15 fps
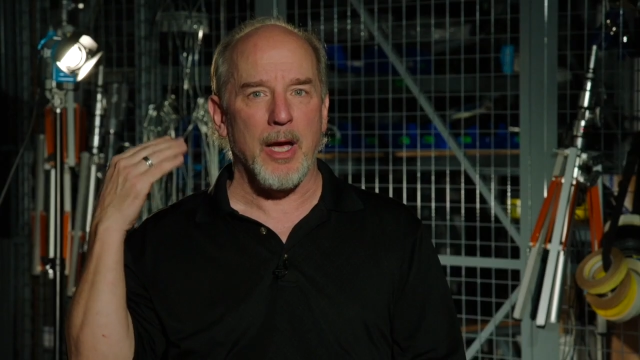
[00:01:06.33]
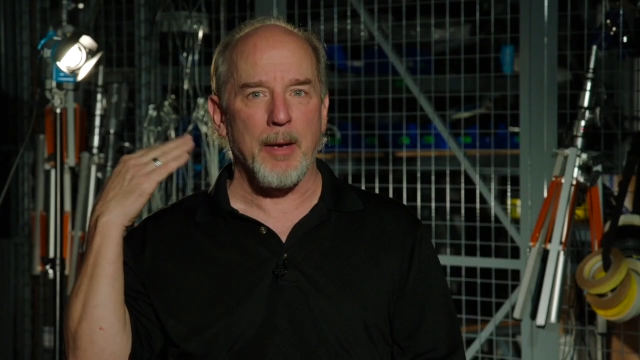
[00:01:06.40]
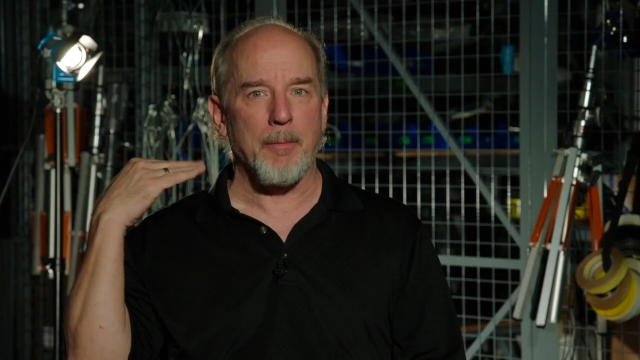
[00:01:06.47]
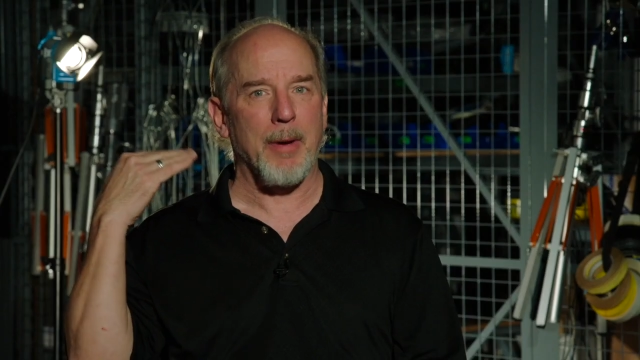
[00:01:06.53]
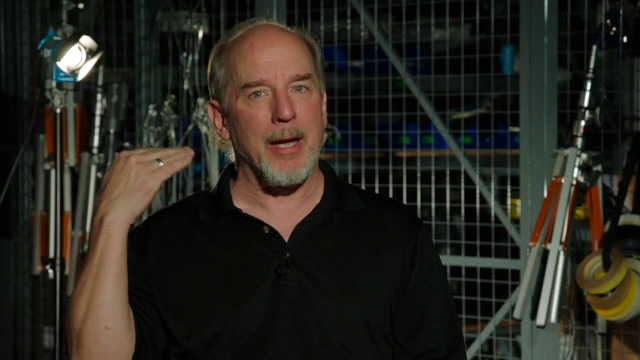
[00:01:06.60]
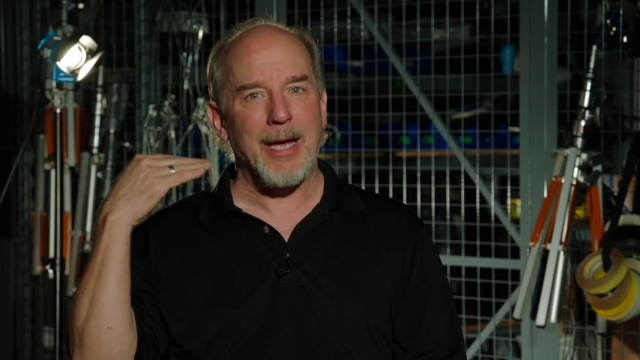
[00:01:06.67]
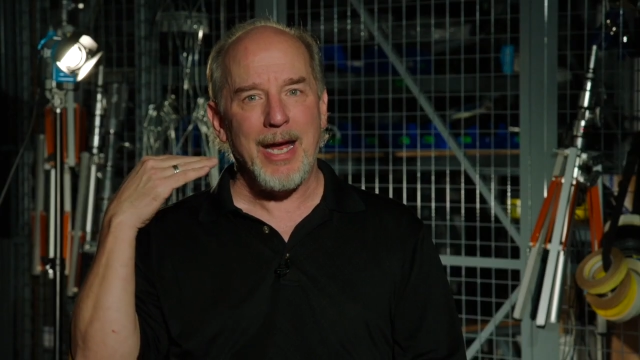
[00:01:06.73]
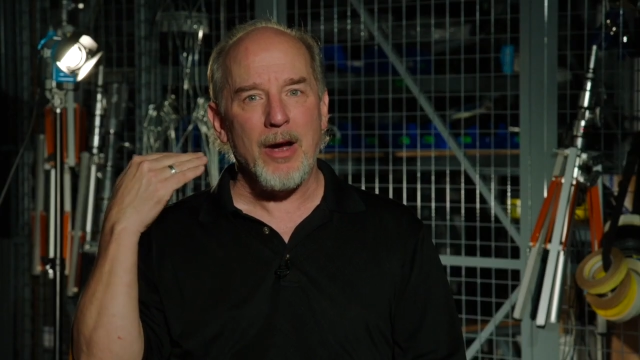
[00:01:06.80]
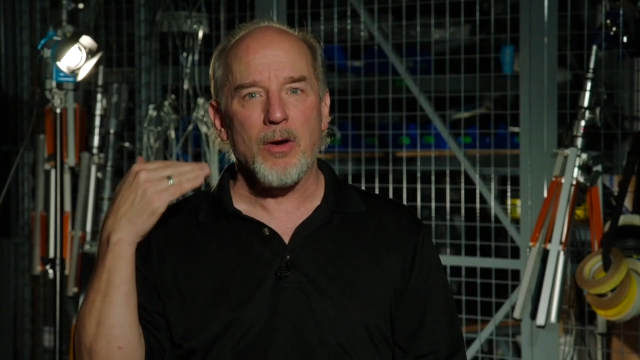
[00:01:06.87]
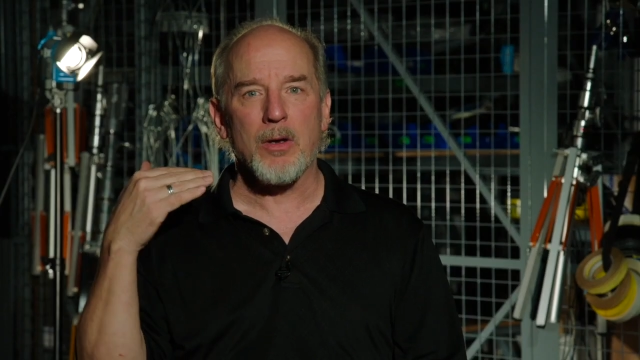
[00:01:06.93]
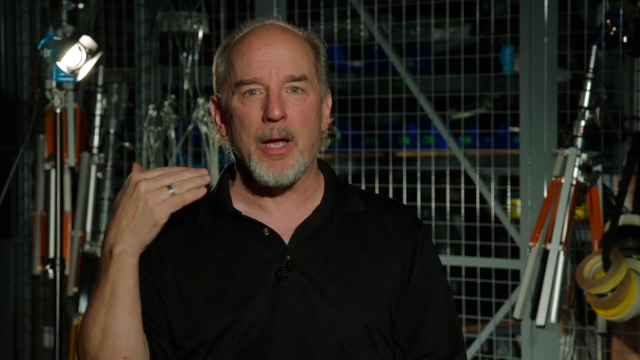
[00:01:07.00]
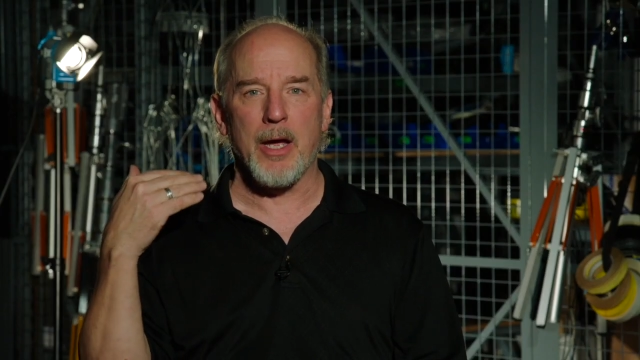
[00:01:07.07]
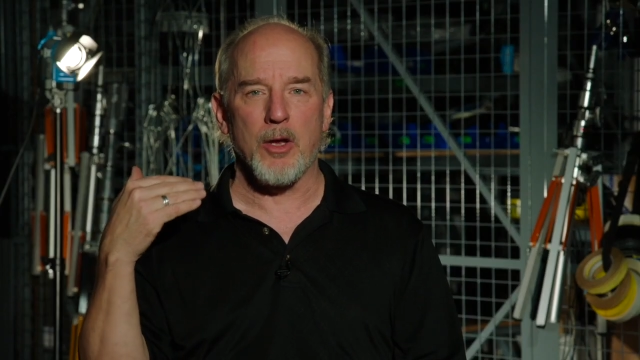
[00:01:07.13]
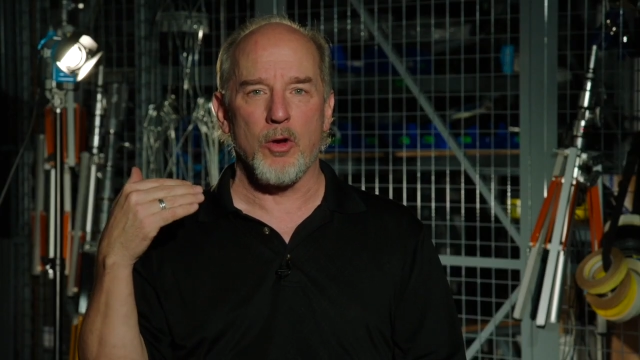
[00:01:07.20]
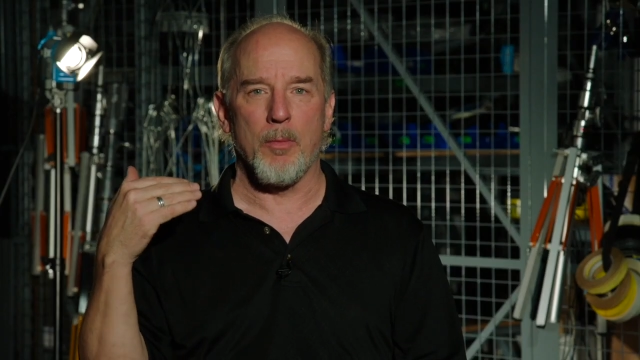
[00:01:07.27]
light, my hair
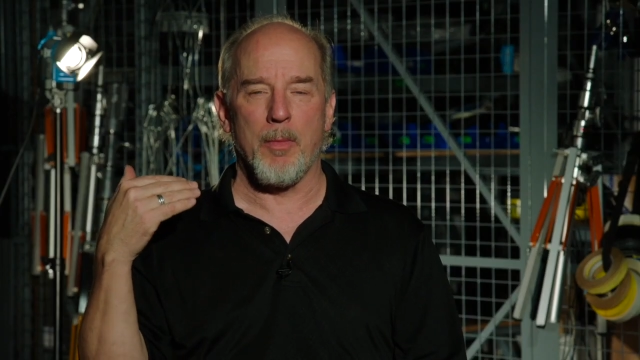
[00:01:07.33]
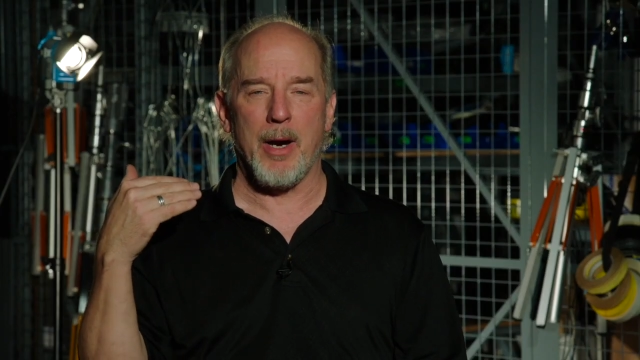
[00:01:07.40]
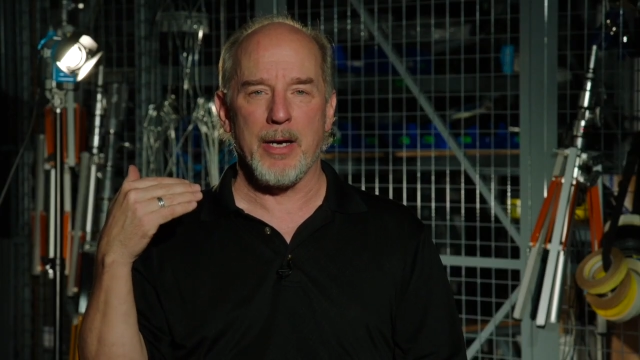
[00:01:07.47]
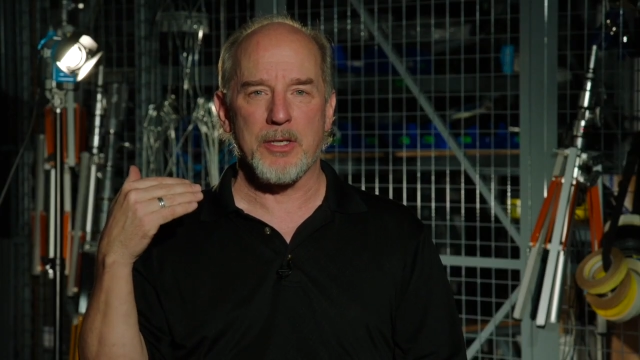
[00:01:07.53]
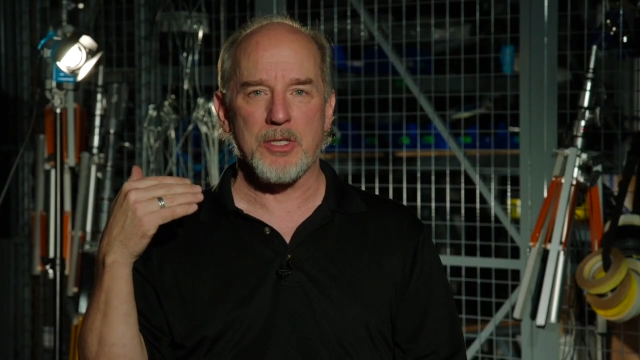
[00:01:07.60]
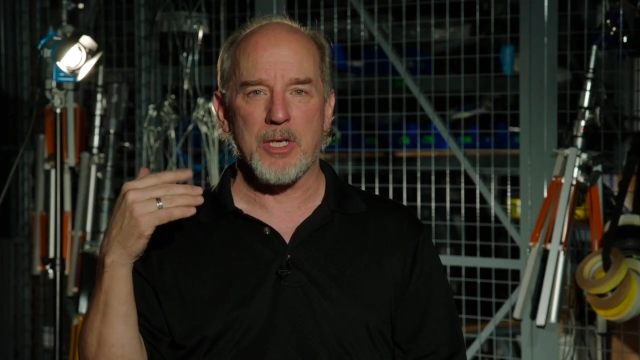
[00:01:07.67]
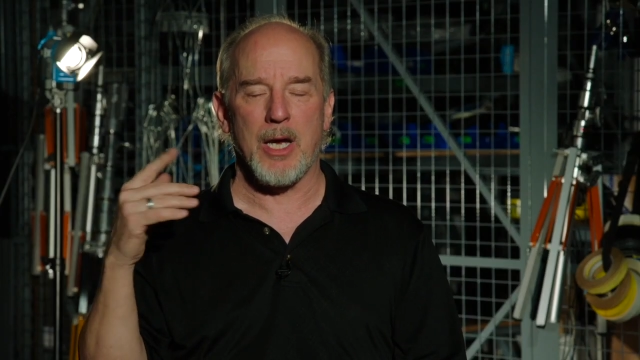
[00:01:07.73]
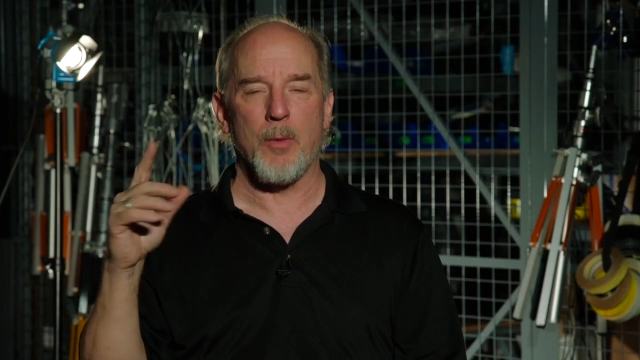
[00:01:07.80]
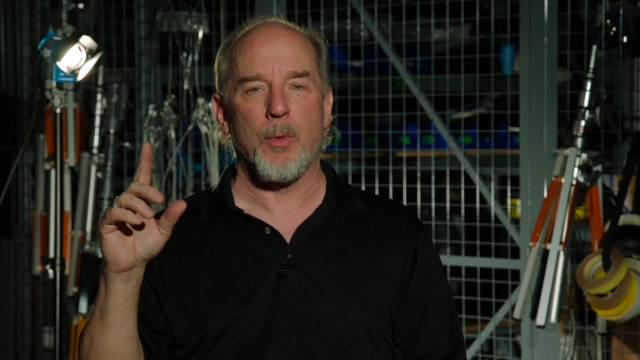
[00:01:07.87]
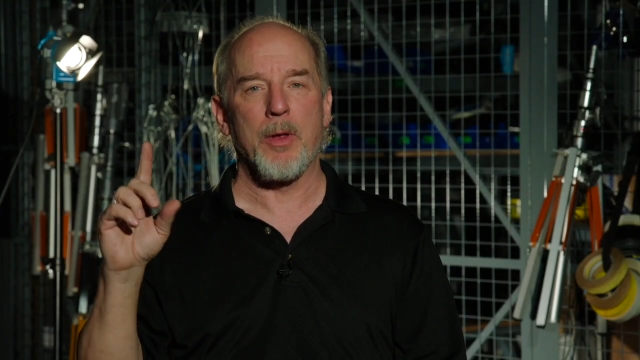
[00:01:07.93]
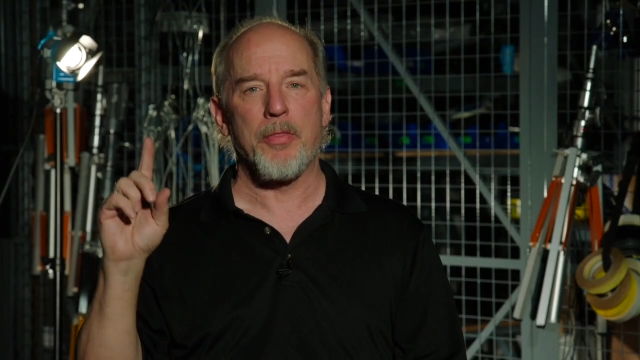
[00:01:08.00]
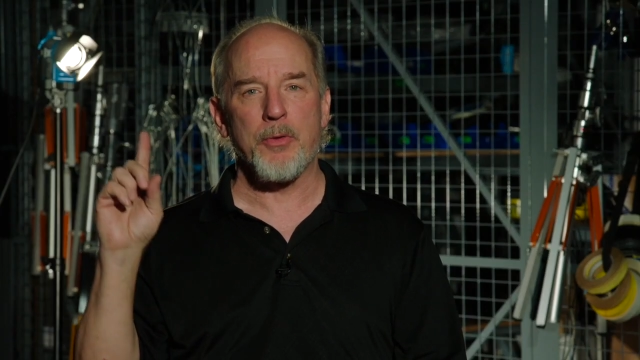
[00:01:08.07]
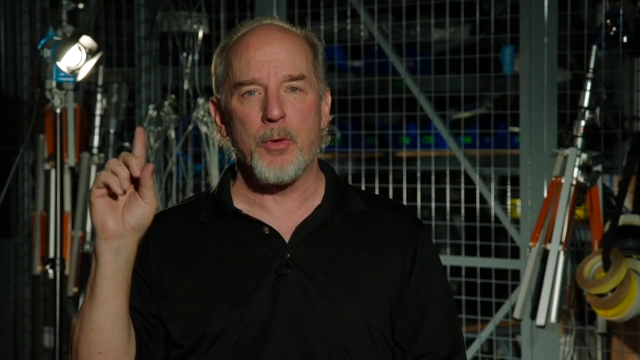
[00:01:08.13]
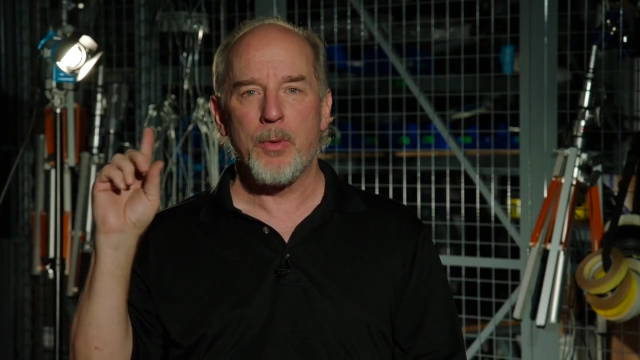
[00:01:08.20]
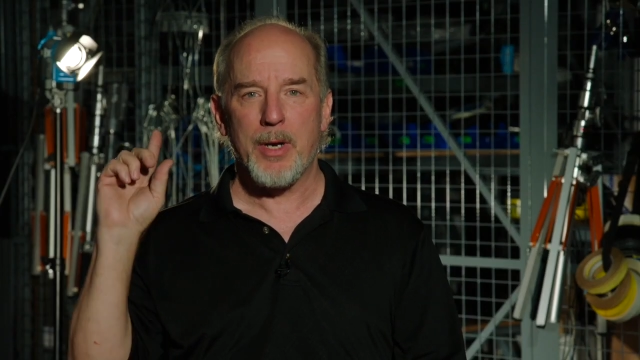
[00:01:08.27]
light you might say, and
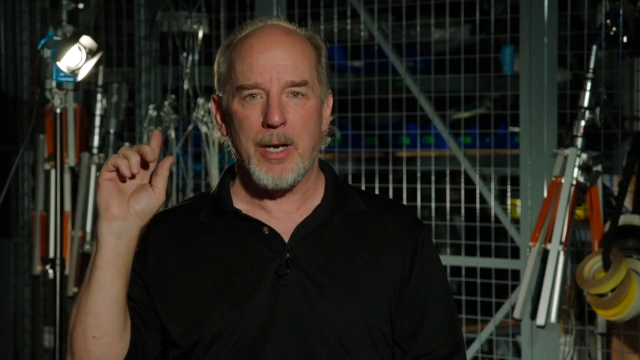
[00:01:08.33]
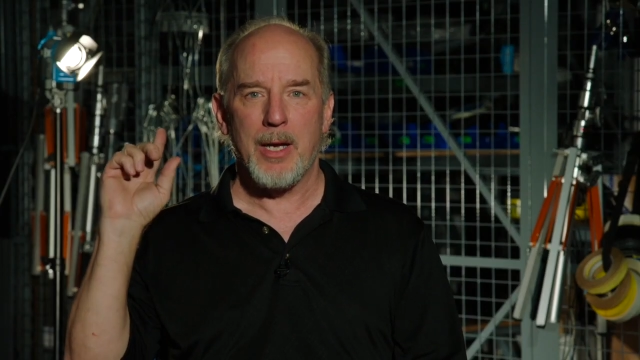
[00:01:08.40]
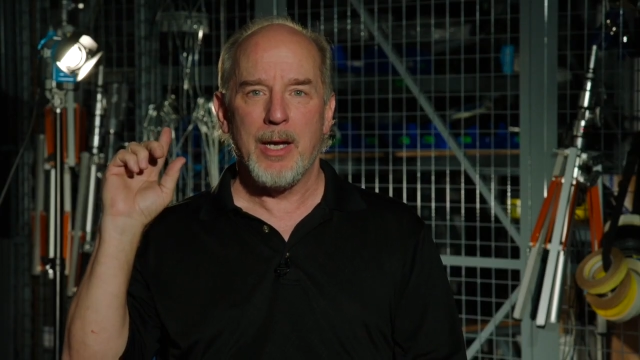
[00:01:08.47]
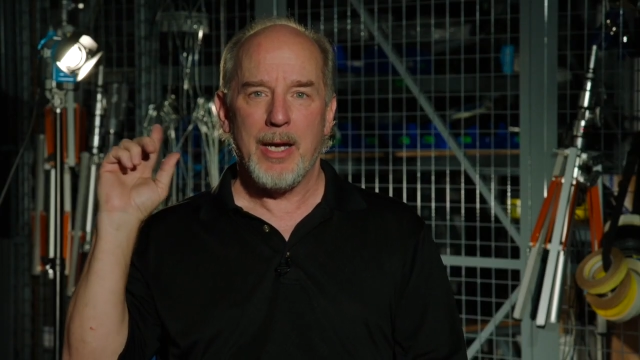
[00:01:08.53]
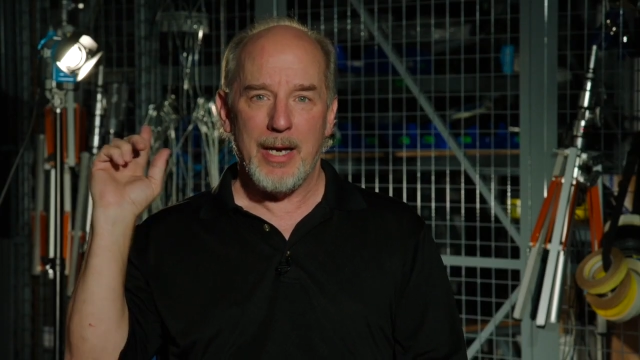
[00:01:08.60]
we threw it